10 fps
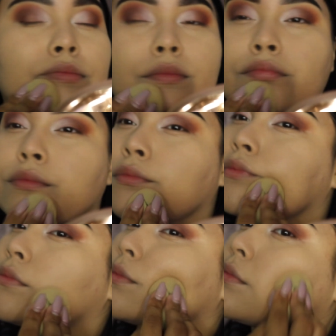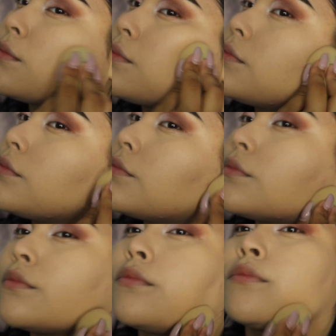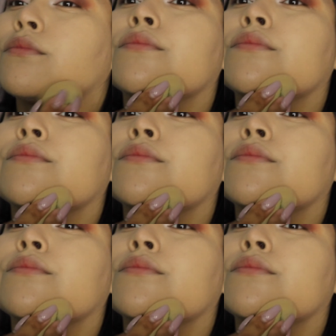I did use my Maybelline Fit Me Loose